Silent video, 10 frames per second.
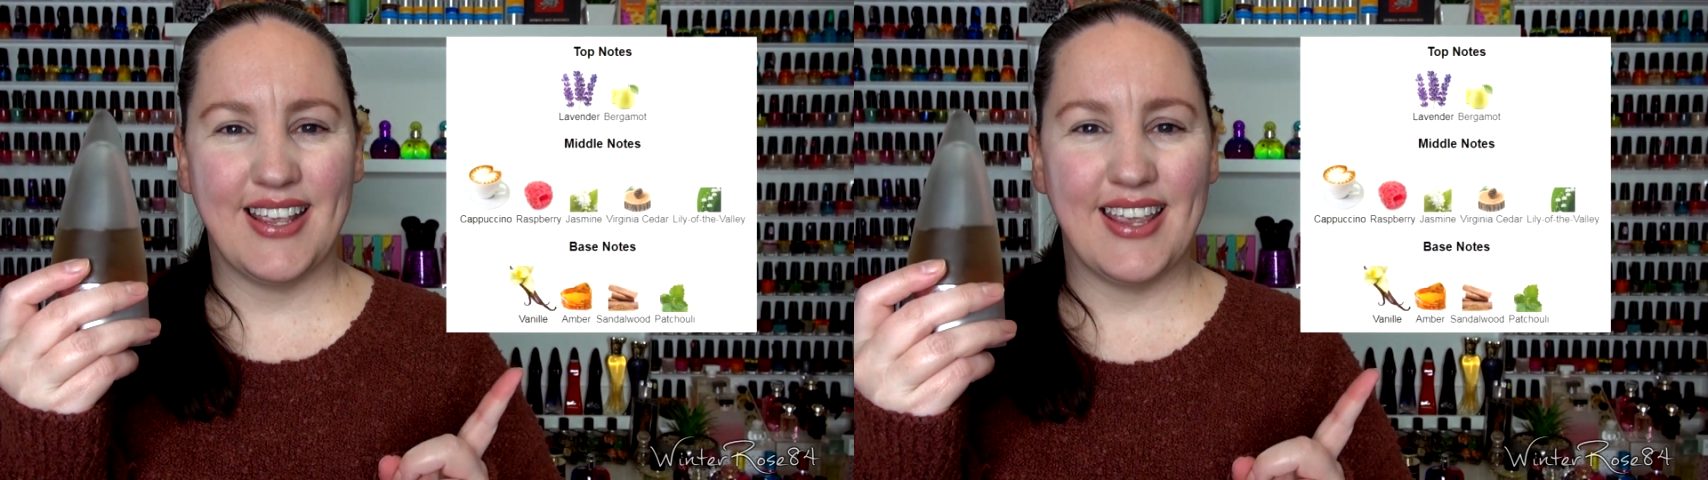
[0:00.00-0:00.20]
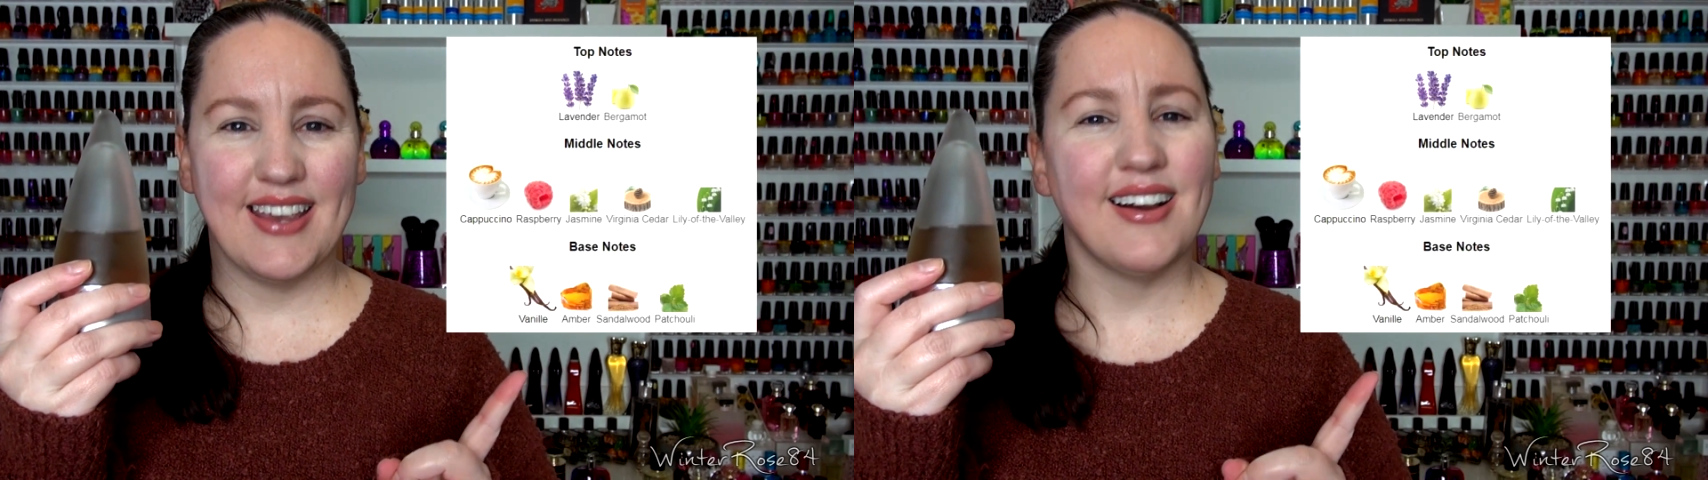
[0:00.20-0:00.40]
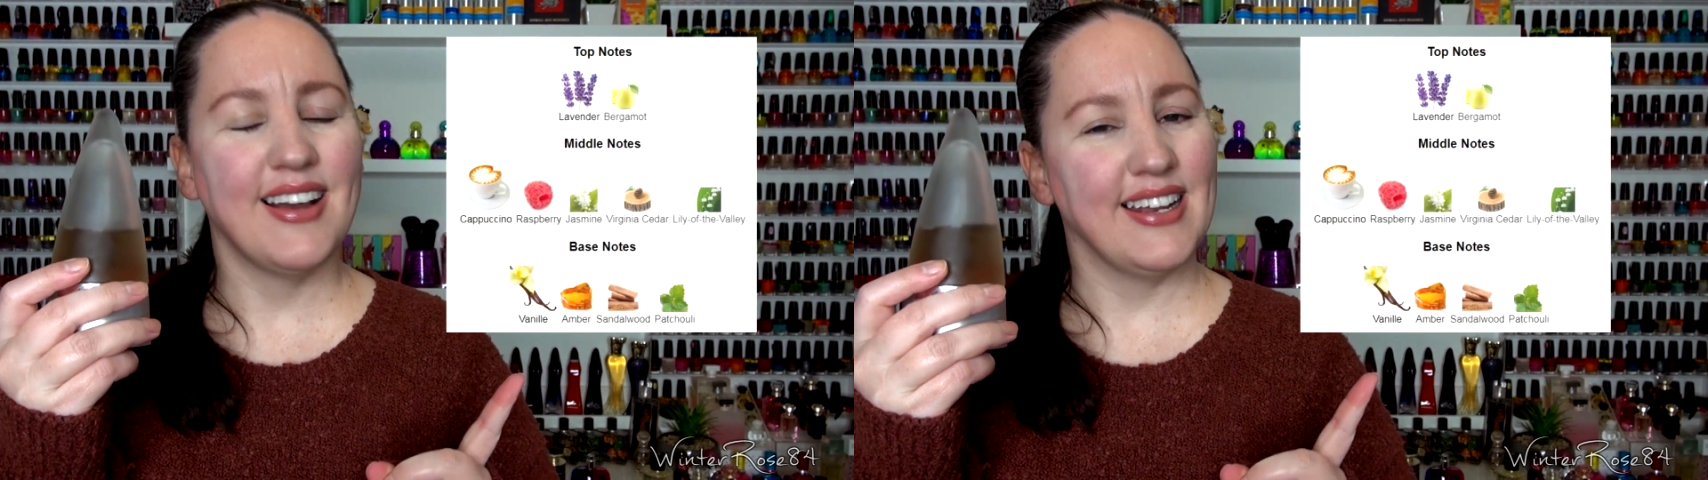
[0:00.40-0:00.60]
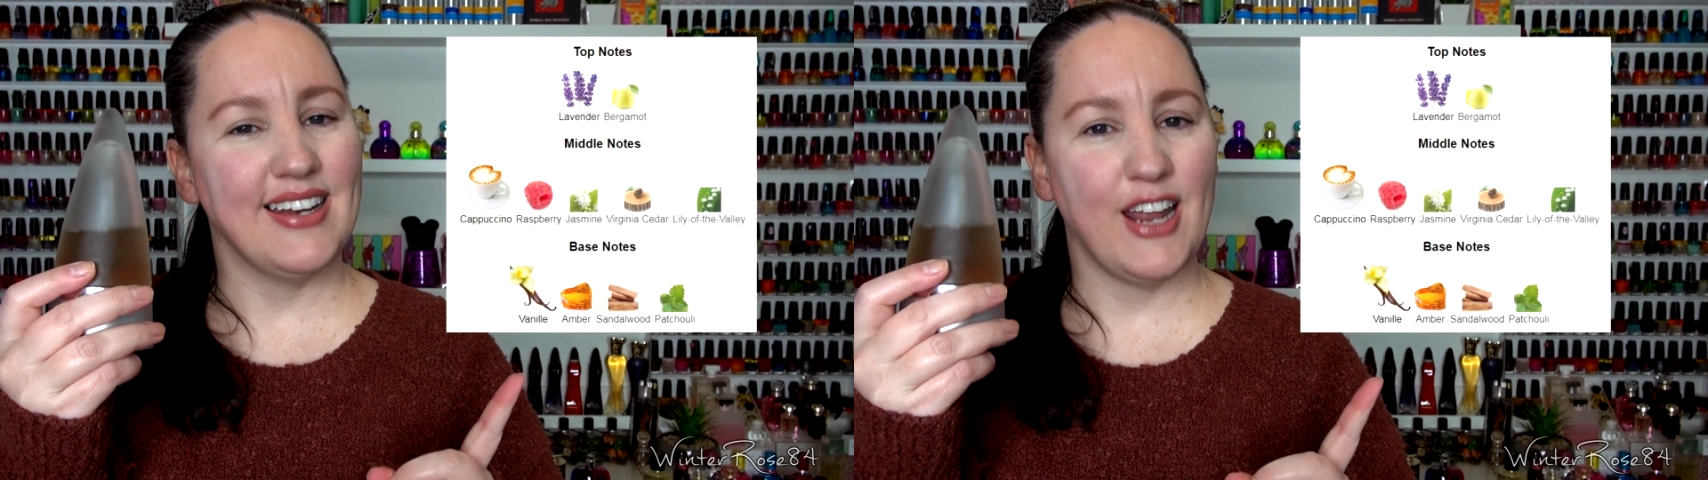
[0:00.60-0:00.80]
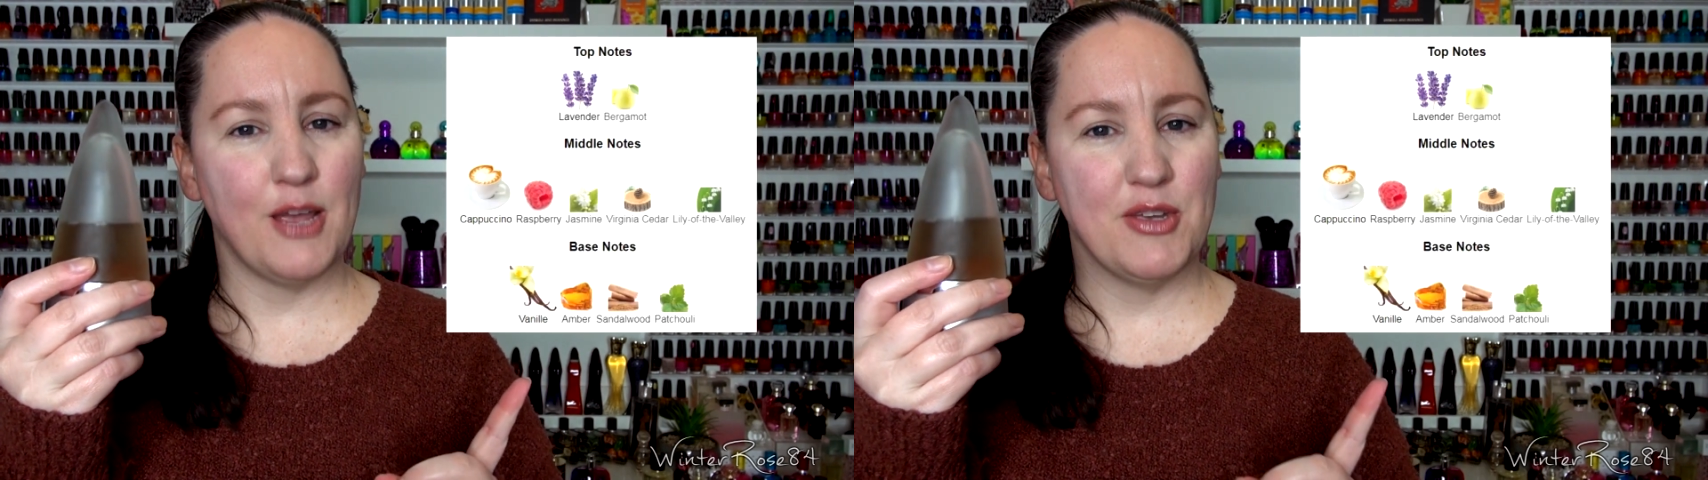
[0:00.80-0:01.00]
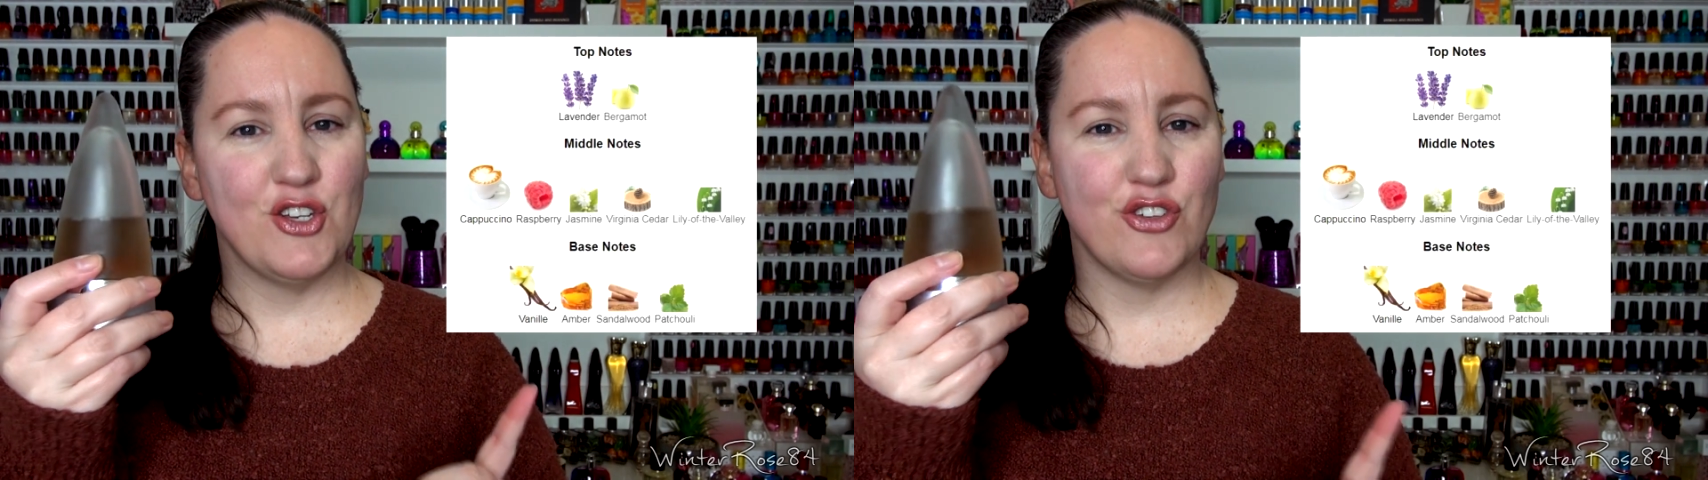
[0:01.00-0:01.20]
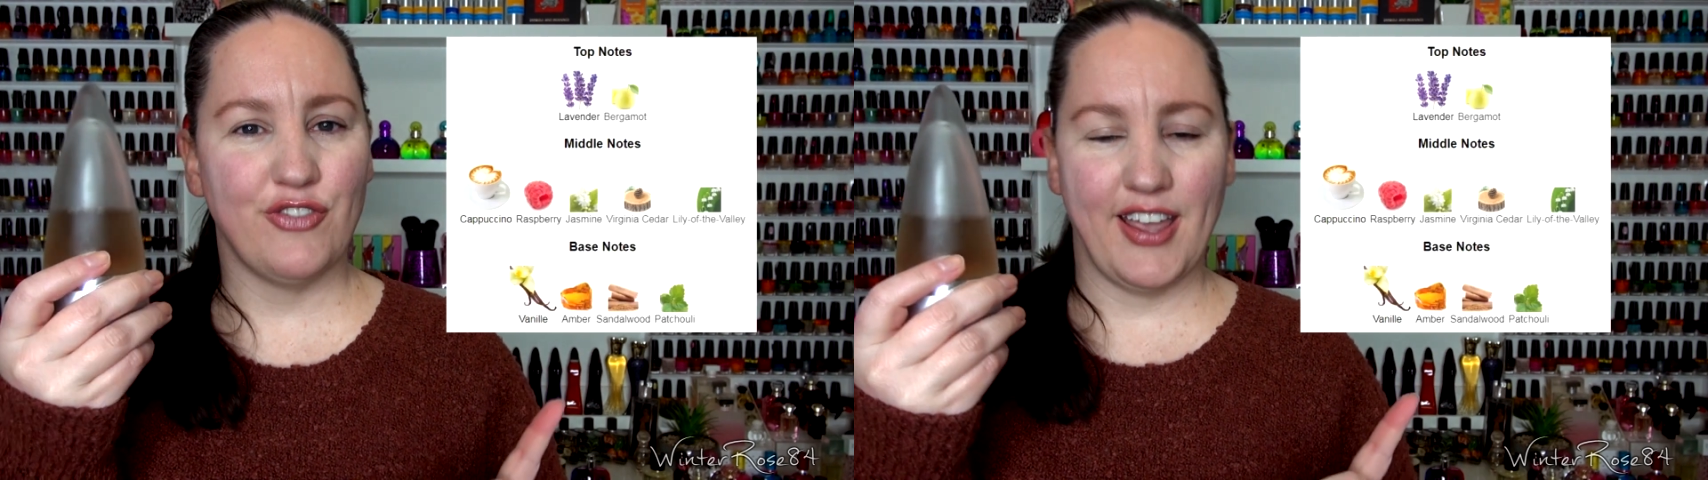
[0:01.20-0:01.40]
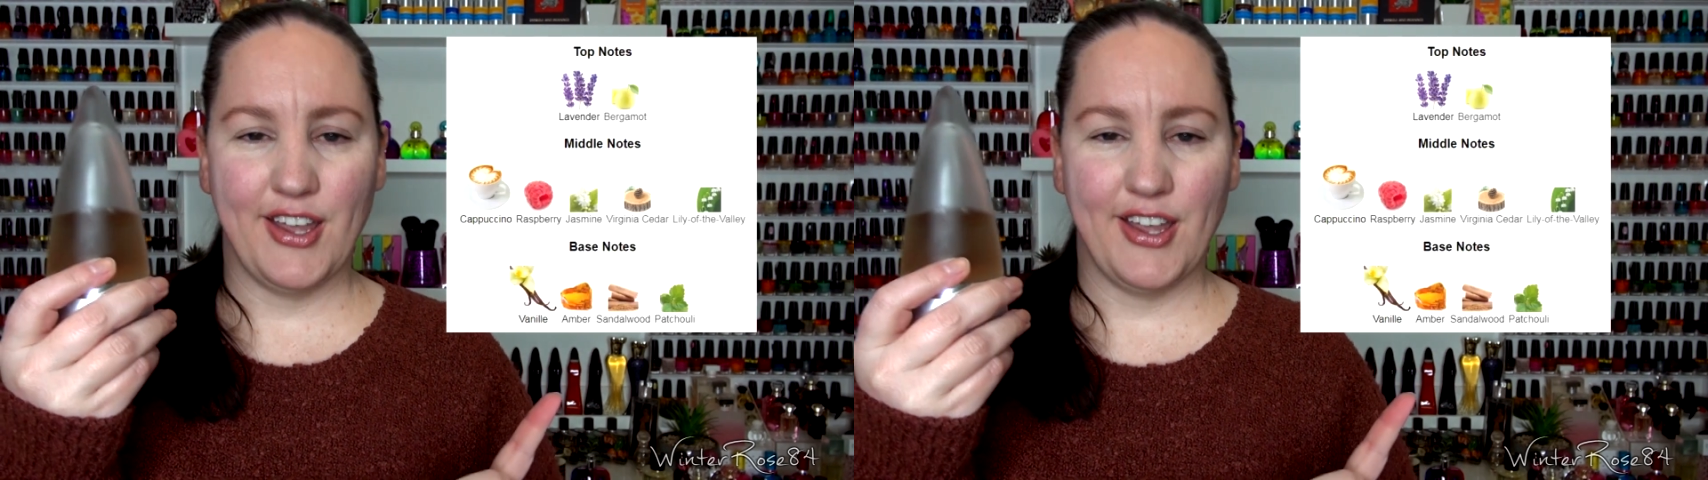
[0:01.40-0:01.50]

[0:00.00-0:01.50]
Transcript: here in an image for